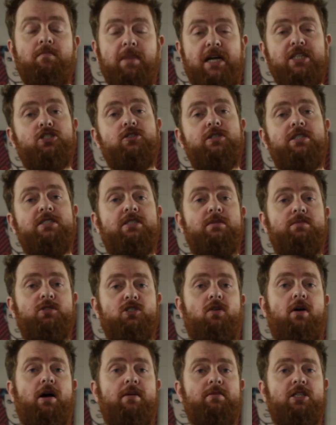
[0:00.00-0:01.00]
Make sure you
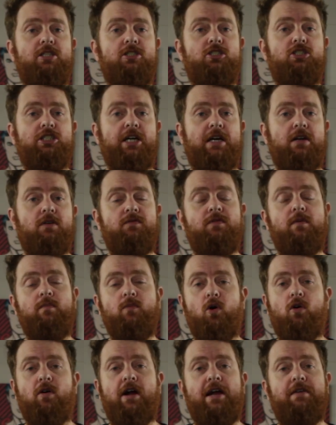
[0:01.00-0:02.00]
subscribe to this channel for
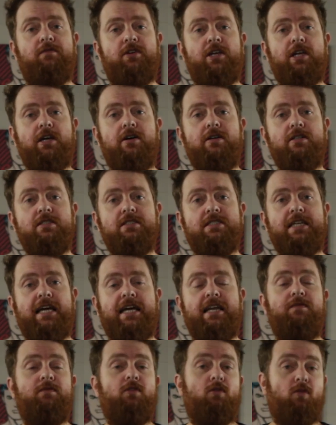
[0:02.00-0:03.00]
more great videos
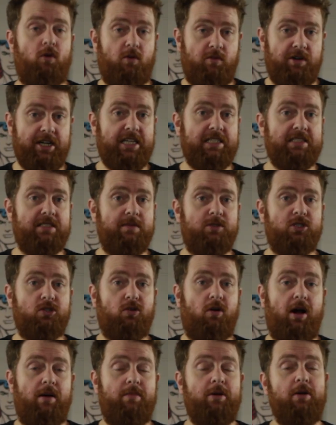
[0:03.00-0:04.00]
and if you're already a
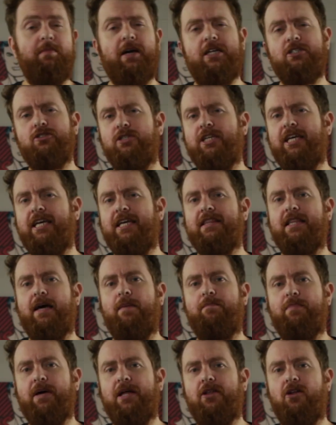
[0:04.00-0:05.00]
subscriber, make sure you hit
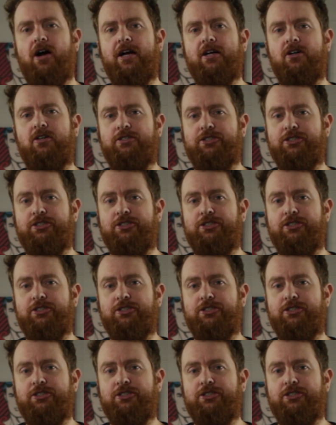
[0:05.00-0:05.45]
that bell icon